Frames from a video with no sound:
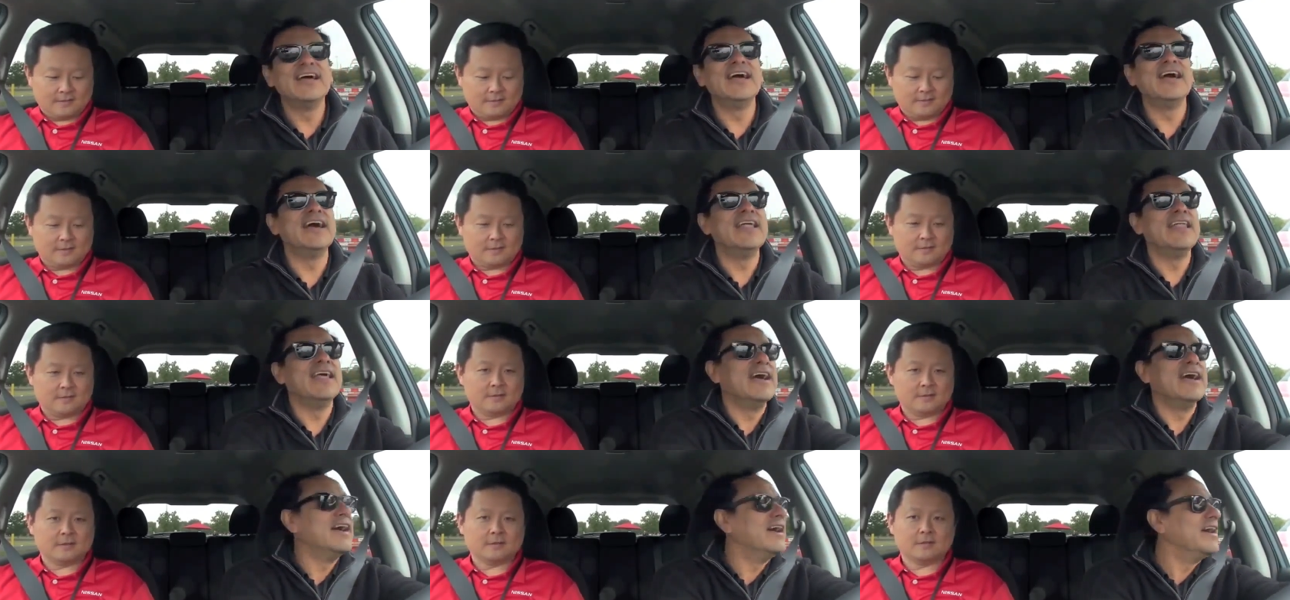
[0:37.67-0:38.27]

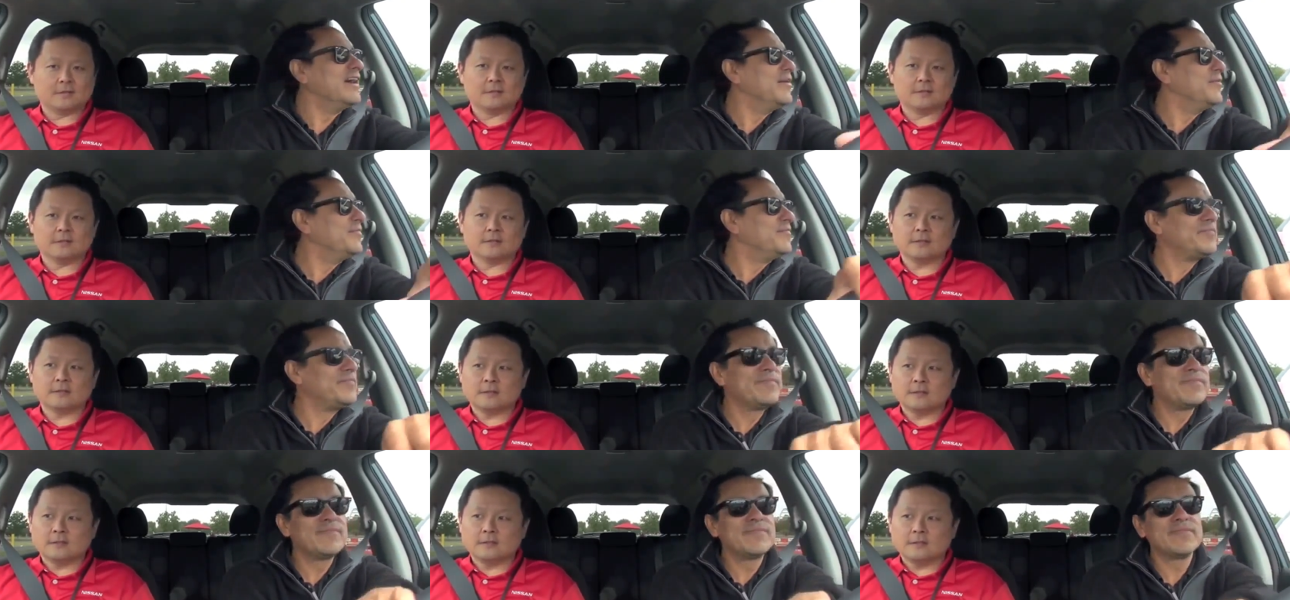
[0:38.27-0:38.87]
Speaker 1: and uh,
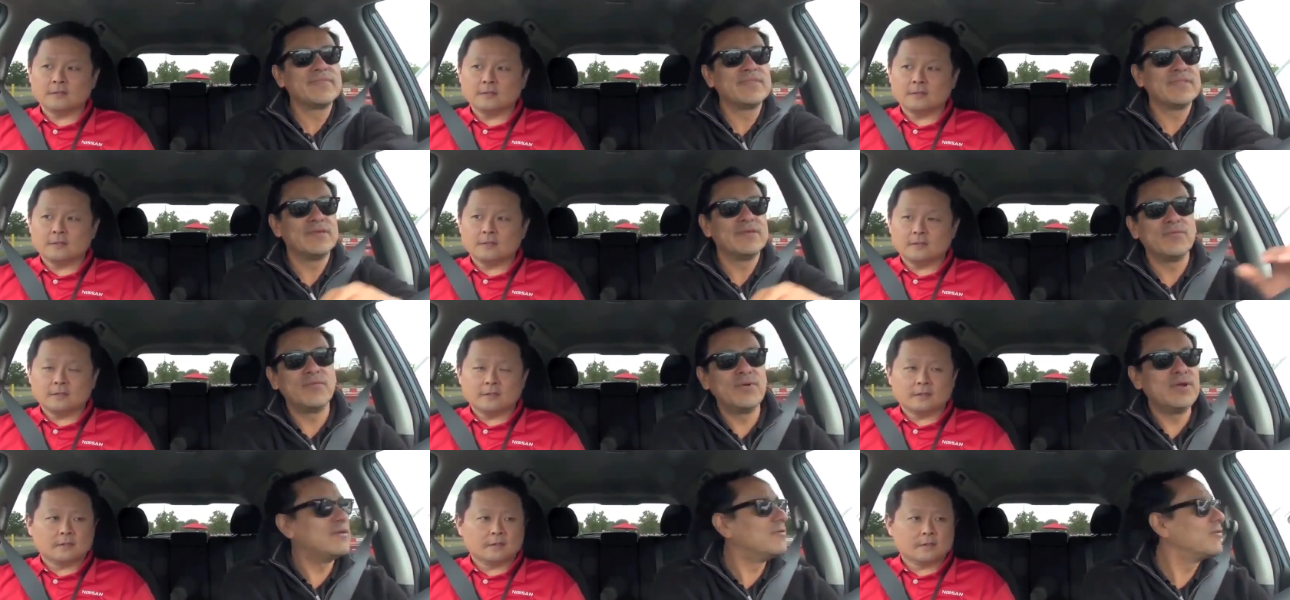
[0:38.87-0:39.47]

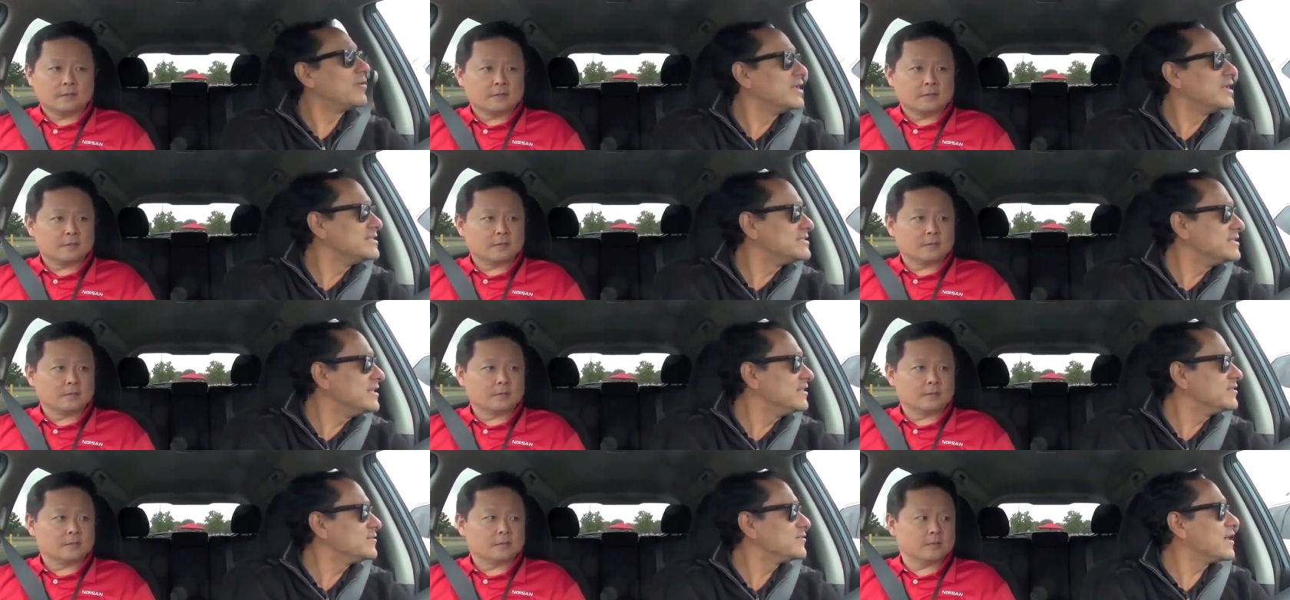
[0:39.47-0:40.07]
we already
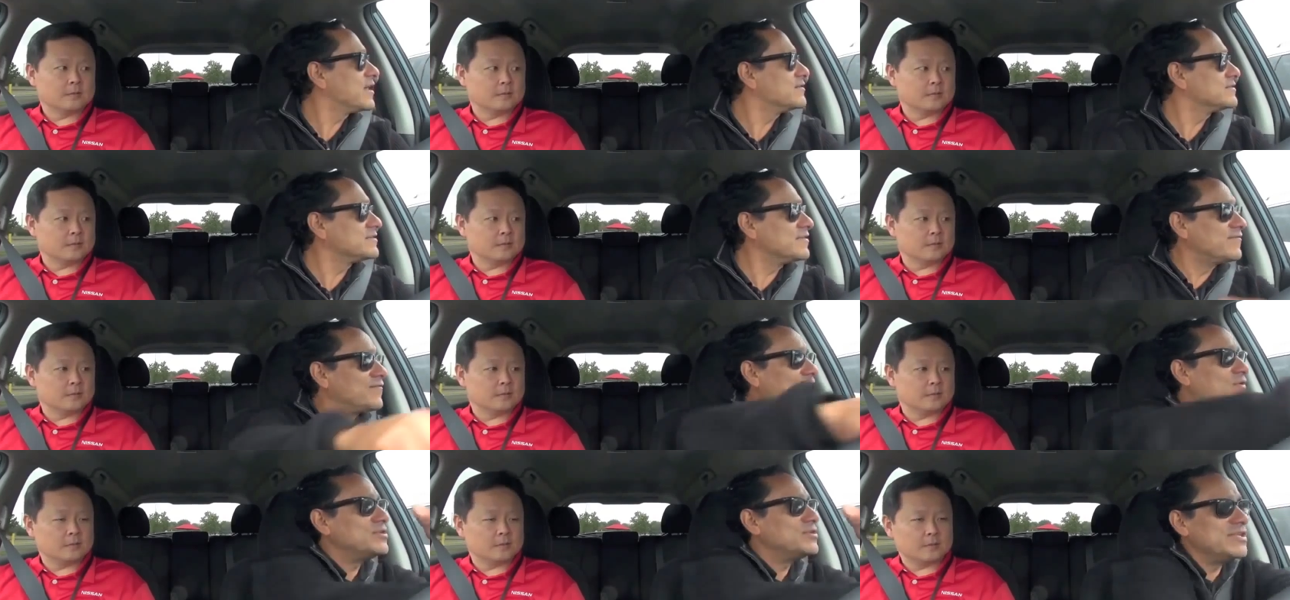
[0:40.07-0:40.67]
seen
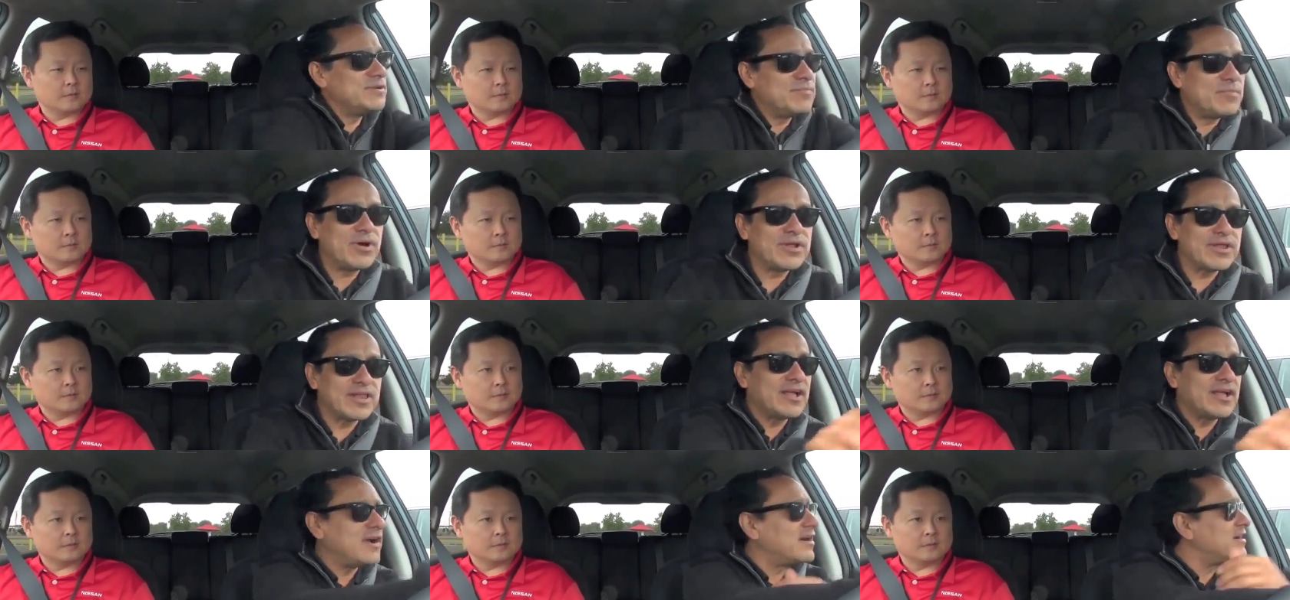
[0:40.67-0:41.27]
2014
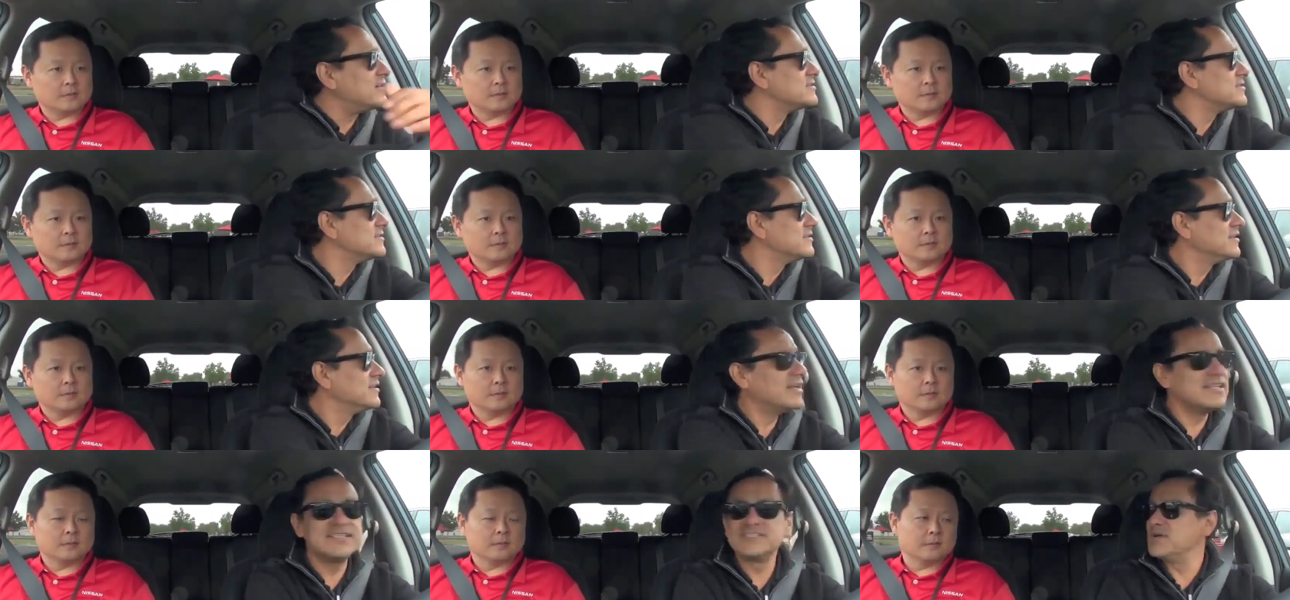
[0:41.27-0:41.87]
model cars
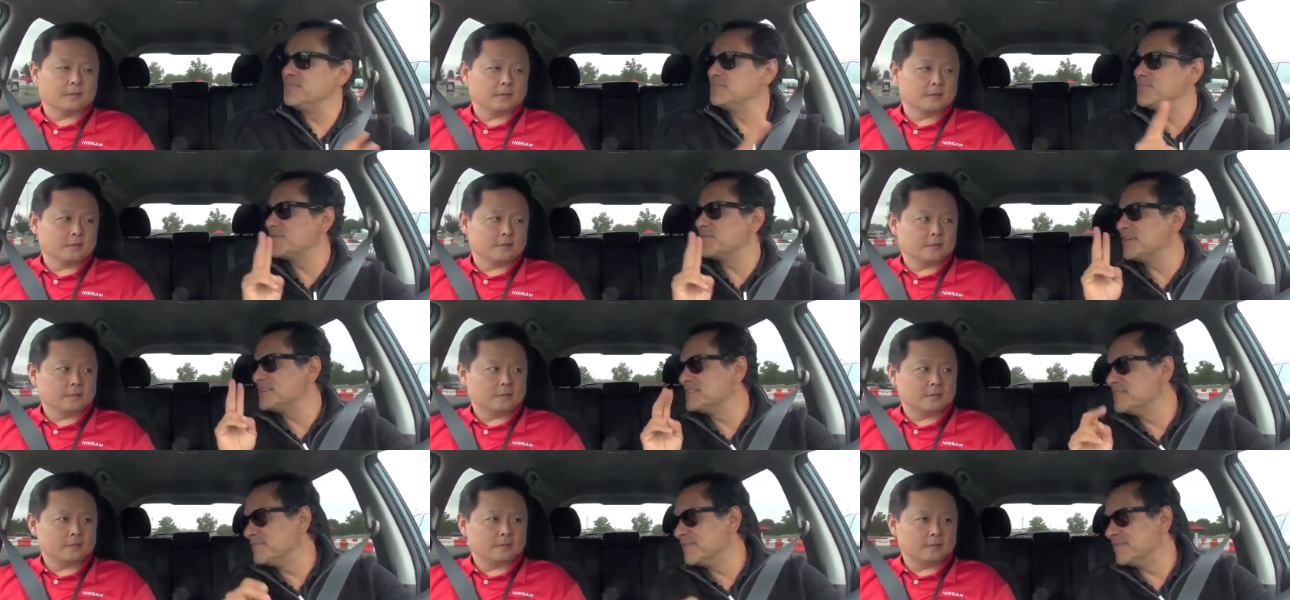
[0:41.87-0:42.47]
and some
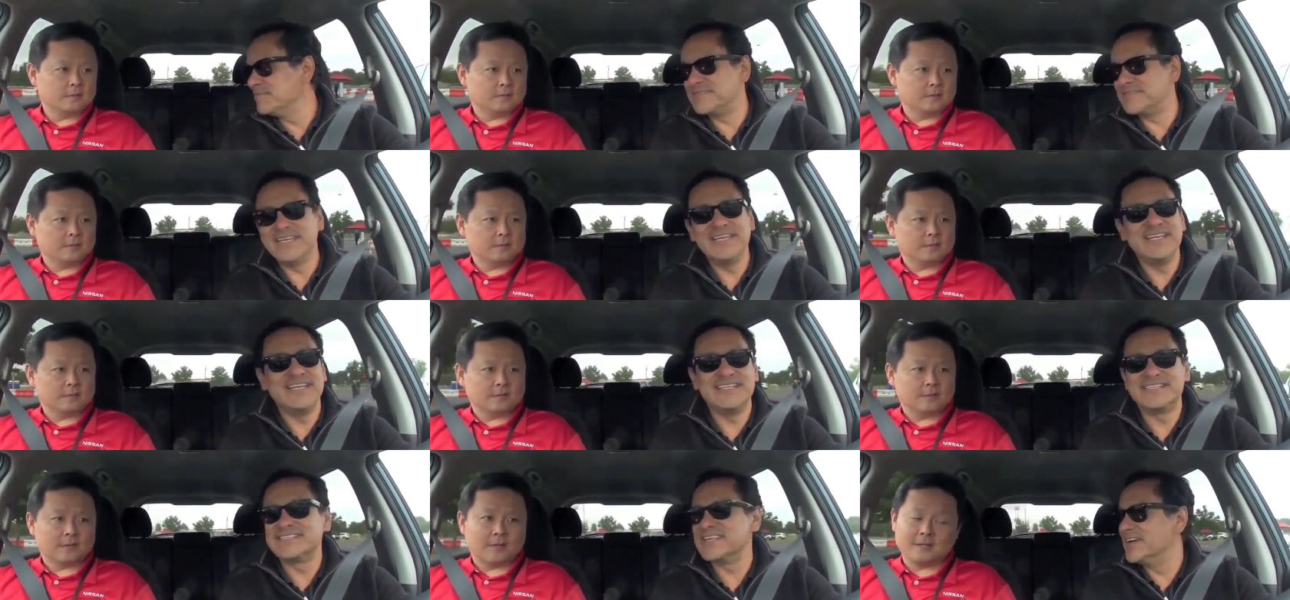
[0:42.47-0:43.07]

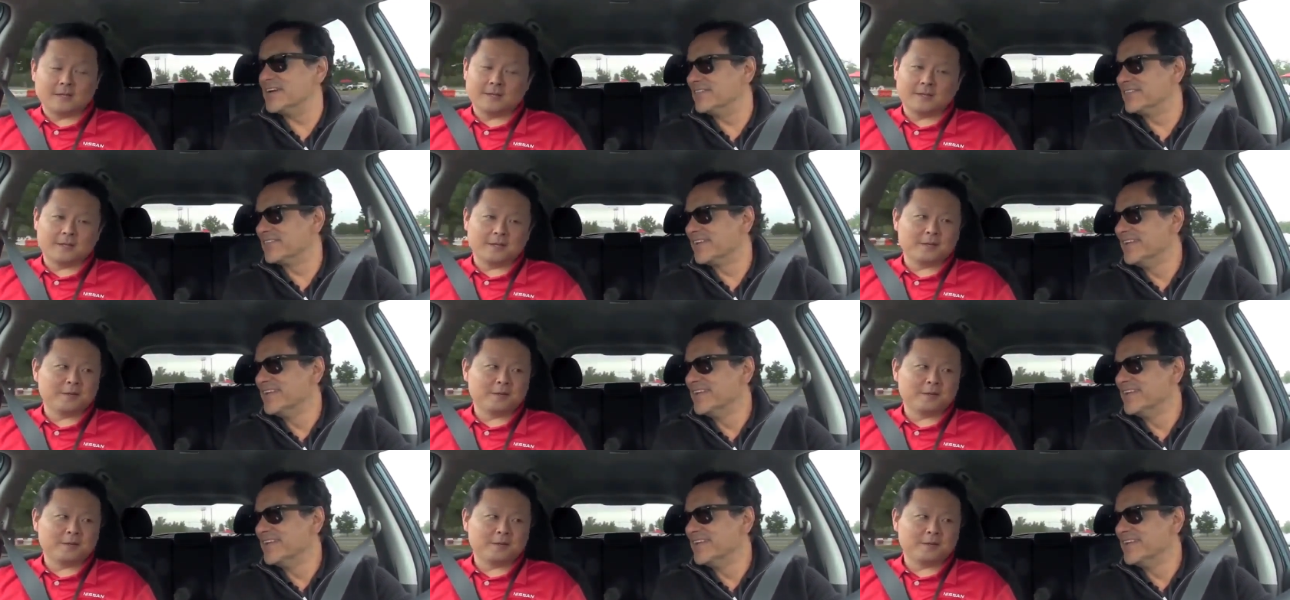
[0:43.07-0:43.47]
2015 in some,